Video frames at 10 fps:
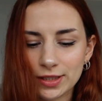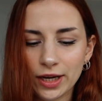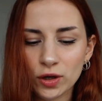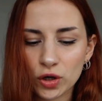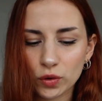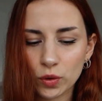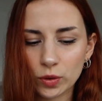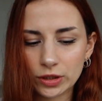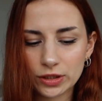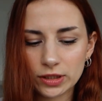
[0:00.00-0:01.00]
on
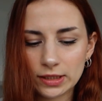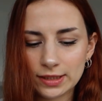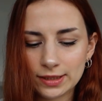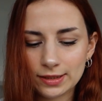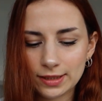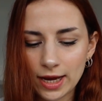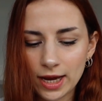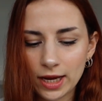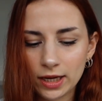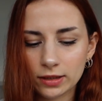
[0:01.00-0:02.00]
course, to
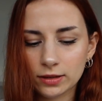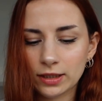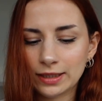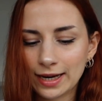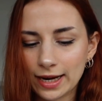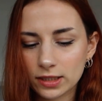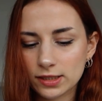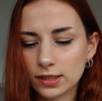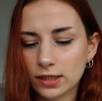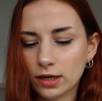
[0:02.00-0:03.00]
stay
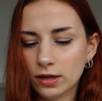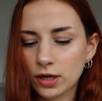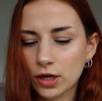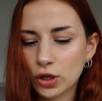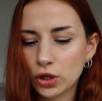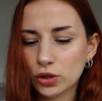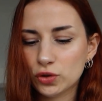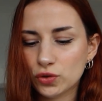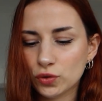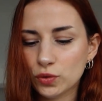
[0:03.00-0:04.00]
connected
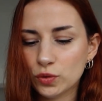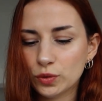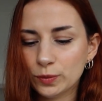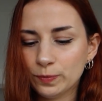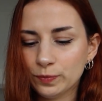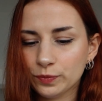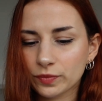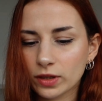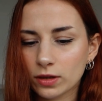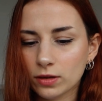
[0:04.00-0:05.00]
to,
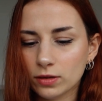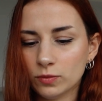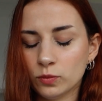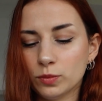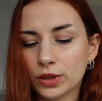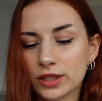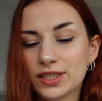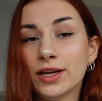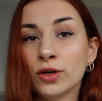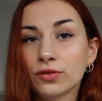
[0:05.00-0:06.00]

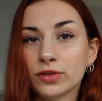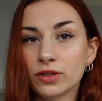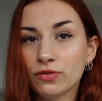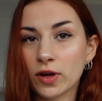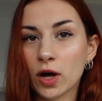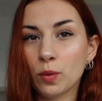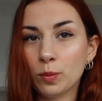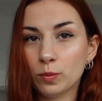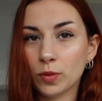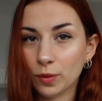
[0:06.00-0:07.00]
because the Hierophant fell
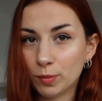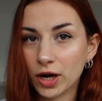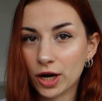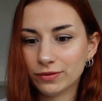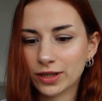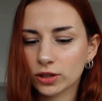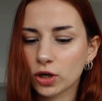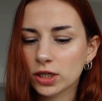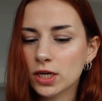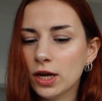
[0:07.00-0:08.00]
above that
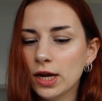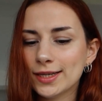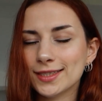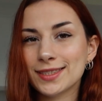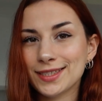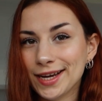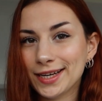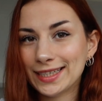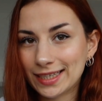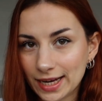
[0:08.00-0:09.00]
card, to stay
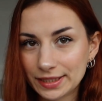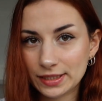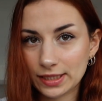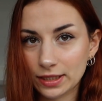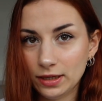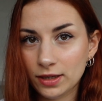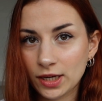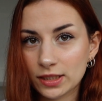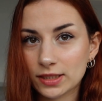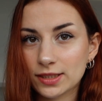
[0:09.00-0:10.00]
connected
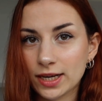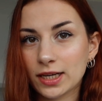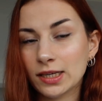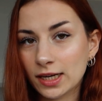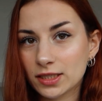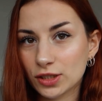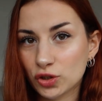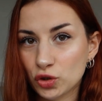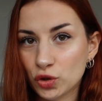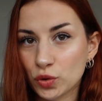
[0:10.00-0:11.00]

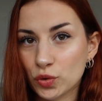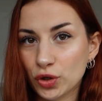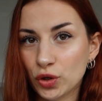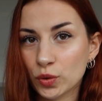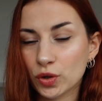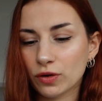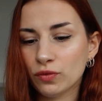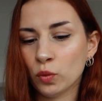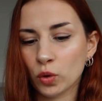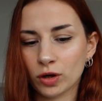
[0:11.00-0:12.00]
to your
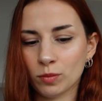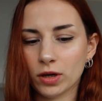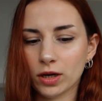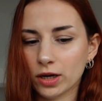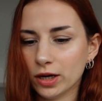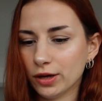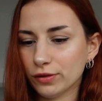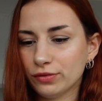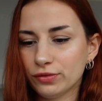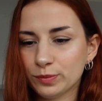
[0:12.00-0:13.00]
form of,